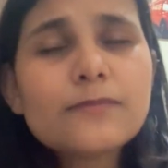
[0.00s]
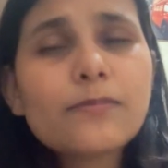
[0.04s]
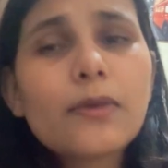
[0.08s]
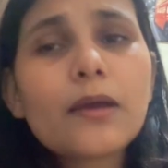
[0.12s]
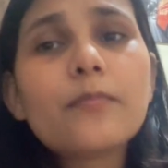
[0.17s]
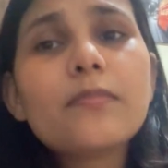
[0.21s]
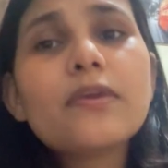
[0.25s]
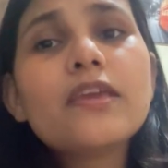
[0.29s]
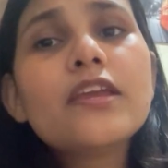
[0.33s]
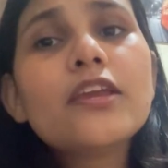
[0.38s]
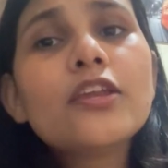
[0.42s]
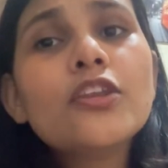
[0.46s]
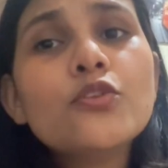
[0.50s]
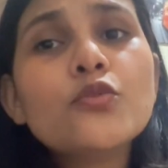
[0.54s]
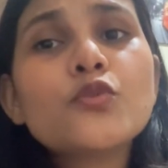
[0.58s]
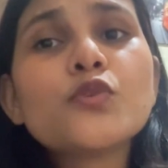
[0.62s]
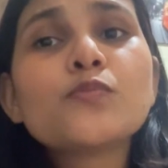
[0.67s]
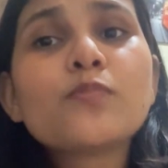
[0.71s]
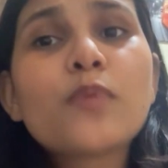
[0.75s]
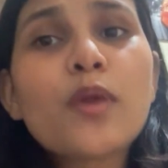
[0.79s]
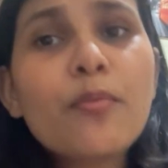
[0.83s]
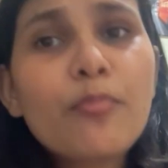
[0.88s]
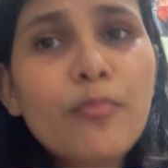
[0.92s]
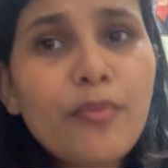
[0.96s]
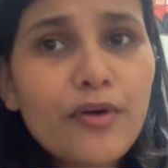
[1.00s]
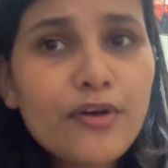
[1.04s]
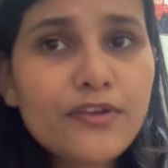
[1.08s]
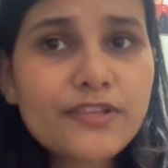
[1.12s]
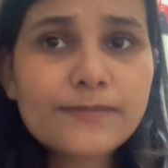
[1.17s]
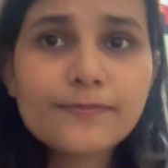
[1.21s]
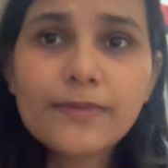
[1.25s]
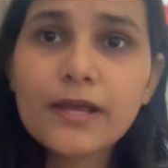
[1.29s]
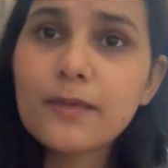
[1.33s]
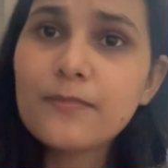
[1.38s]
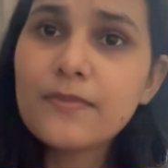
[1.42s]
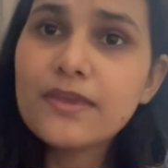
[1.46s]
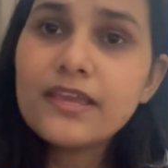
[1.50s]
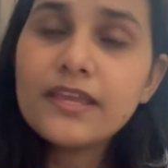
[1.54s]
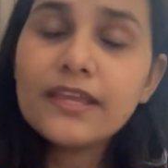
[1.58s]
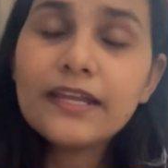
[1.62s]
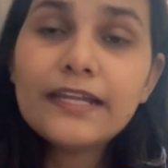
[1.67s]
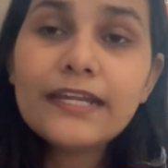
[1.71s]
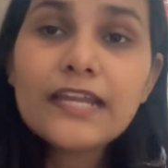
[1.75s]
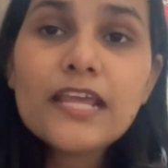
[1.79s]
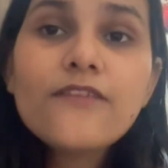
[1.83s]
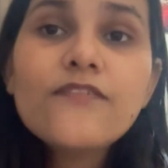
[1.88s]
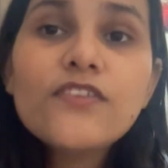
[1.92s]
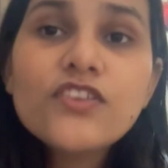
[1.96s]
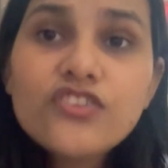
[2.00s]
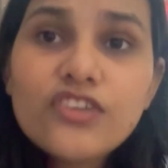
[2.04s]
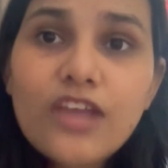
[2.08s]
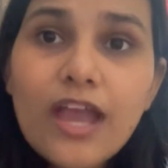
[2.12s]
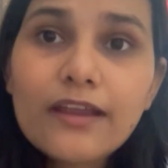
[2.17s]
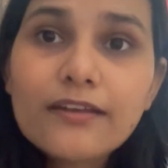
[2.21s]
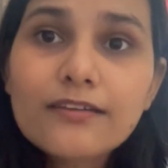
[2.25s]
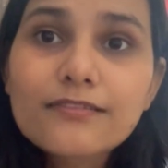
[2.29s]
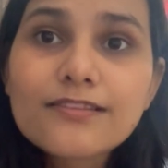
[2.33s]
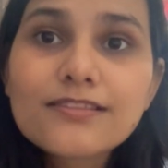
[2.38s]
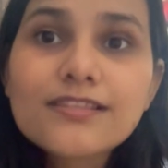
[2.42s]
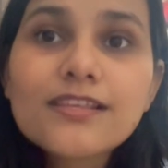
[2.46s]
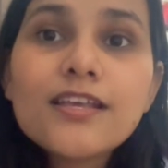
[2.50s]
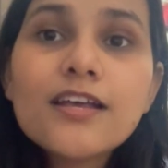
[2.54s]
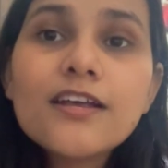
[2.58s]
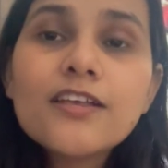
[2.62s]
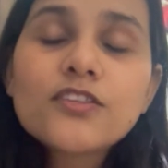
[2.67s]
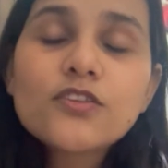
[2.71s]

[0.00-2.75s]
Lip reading: by being in newspapers, by being in TV channels.